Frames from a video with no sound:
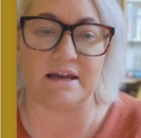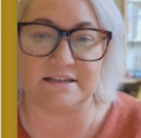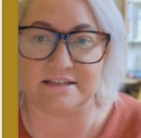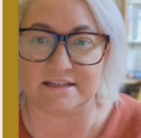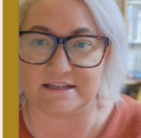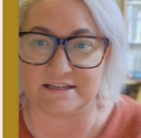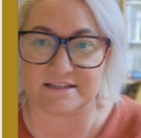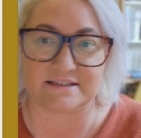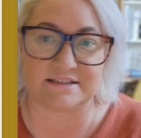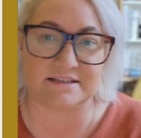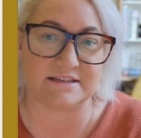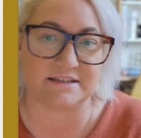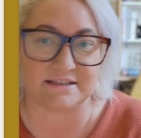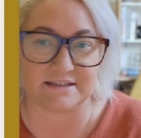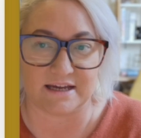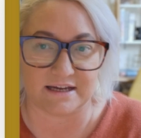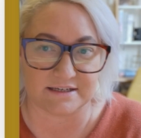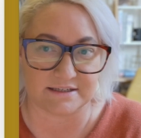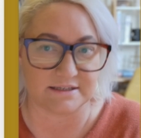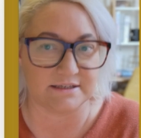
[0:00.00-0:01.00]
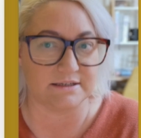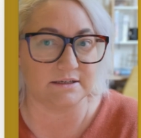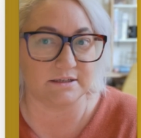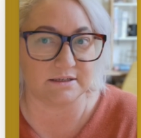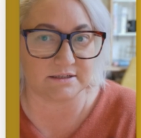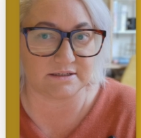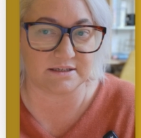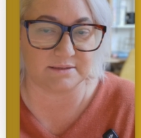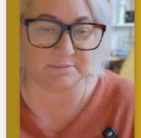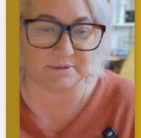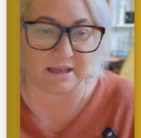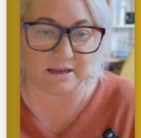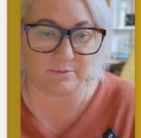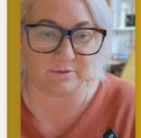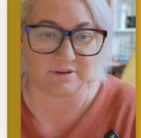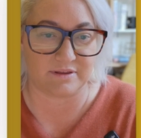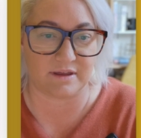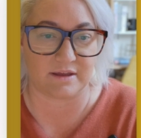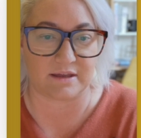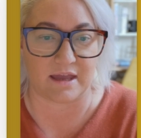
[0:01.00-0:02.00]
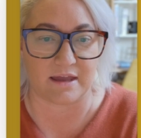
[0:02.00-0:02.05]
ideas to start to play with.